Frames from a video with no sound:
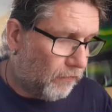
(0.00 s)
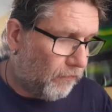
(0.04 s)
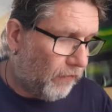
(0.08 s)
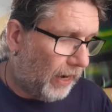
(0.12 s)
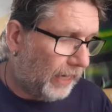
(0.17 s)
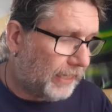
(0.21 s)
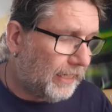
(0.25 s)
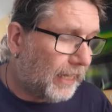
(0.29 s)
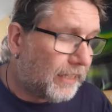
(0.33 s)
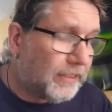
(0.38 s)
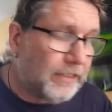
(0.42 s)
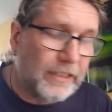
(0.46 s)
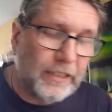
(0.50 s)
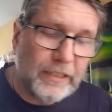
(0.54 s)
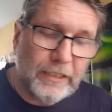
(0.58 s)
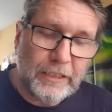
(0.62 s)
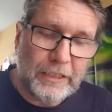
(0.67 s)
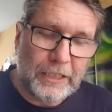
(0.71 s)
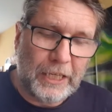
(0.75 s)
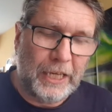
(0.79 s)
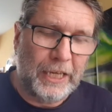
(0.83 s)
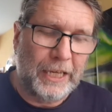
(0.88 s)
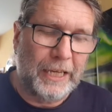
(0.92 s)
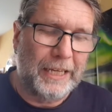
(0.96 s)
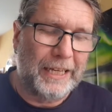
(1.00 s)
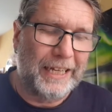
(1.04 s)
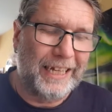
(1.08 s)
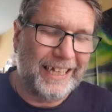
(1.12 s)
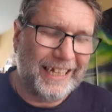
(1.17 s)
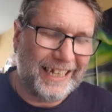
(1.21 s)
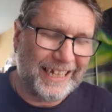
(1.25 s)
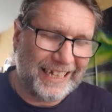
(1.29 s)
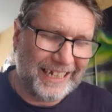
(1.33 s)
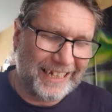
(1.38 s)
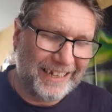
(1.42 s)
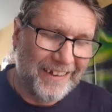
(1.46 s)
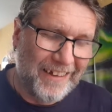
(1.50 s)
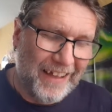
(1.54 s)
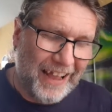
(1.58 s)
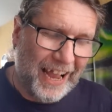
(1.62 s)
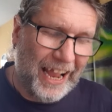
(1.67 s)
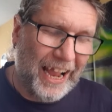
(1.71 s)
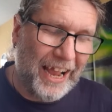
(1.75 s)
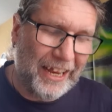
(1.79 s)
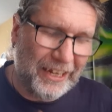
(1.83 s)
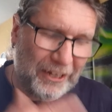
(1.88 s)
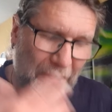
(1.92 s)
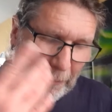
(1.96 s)

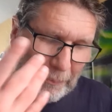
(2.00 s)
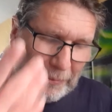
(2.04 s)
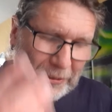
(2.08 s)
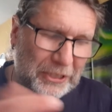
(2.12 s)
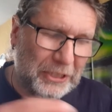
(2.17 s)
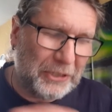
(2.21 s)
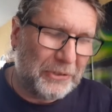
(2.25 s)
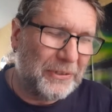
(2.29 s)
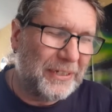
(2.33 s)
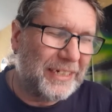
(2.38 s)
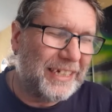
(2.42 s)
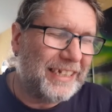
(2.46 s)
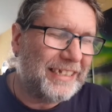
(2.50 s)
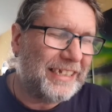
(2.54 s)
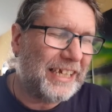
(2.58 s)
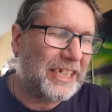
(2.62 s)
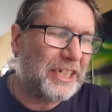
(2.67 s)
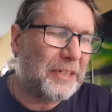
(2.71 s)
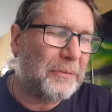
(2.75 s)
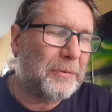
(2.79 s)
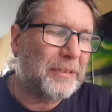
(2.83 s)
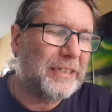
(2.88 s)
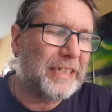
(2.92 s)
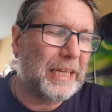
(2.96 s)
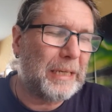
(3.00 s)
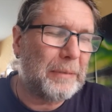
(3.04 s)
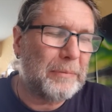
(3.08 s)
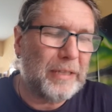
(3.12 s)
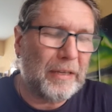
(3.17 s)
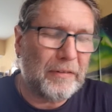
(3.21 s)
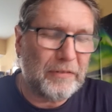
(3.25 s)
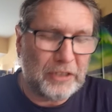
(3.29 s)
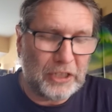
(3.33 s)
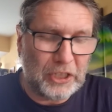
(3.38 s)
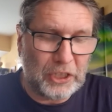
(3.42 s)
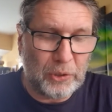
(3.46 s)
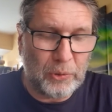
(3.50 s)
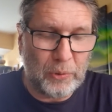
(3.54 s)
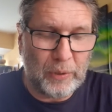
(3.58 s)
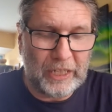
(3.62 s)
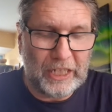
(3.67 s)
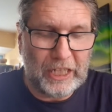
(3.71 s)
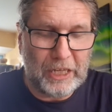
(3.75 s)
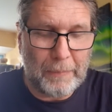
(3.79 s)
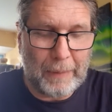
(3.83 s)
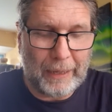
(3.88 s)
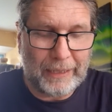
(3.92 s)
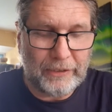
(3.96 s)
and opportunities as they present themselves to you
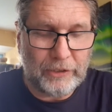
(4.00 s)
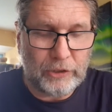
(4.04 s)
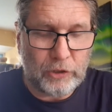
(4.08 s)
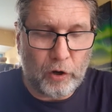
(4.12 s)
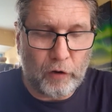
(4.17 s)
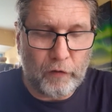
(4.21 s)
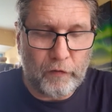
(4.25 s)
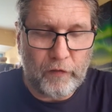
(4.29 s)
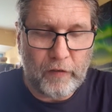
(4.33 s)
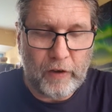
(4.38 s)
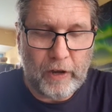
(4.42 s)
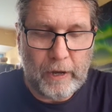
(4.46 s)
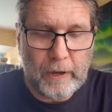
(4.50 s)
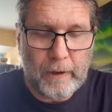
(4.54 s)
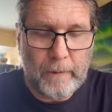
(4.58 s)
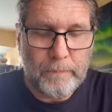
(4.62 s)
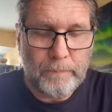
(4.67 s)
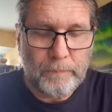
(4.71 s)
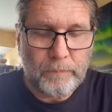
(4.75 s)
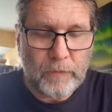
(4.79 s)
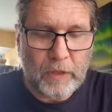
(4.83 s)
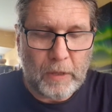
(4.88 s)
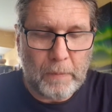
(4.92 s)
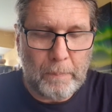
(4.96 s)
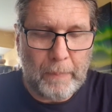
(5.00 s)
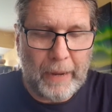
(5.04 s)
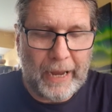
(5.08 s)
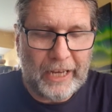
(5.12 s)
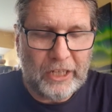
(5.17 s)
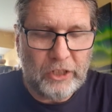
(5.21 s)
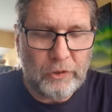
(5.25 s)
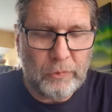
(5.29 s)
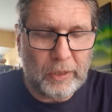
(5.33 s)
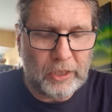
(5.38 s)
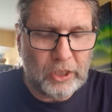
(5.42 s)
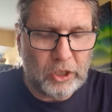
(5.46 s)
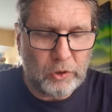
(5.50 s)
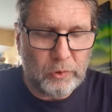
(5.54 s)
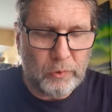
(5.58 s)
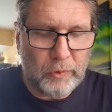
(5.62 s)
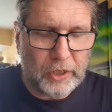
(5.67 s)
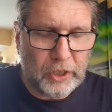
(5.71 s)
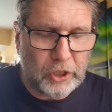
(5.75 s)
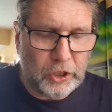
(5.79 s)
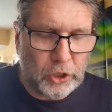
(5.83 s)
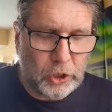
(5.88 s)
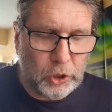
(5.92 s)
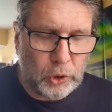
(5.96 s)
in the months of May
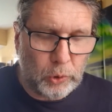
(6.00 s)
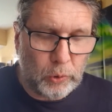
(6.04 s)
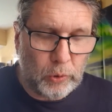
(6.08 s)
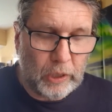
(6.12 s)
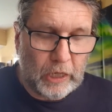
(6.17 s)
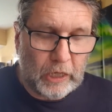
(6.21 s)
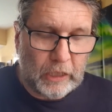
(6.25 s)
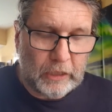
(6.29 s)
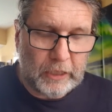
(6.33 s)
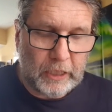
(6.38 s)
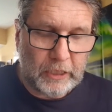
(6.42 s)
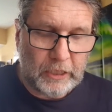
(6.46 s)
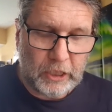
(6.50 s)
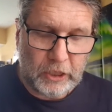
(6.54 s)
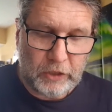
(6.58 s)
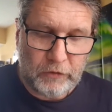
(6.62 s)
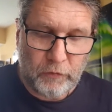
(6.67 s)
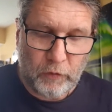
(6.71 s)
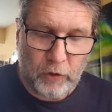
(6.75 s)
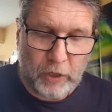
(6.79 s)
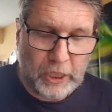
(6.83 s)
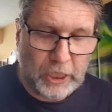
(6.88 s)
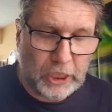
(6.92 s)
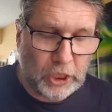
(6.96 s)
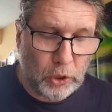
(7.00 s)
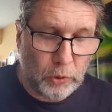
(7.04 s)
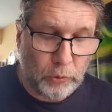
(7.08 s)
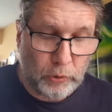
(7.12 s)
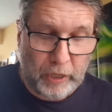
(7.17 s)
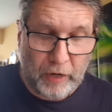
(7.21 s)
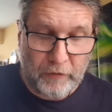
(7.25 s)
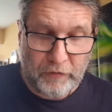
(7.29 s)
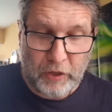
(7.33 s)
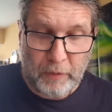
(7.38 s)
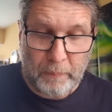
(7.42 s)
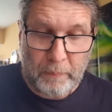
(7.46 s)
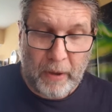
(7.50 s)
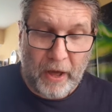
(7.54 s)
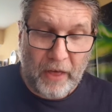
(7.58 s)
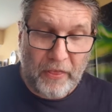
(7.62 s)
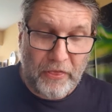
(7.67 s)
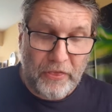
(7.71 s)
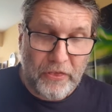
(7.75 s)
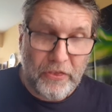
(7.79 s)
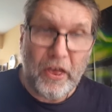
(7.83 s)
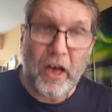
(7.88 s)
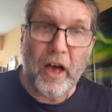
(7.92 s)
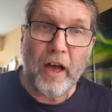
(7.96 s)
2022. This is for Leo. You have the
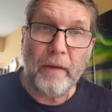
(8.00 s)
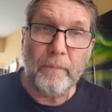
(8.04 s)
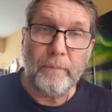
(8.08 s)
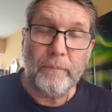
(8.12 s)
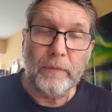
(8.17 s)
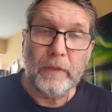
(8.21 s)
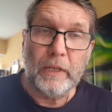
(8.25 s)
Panther.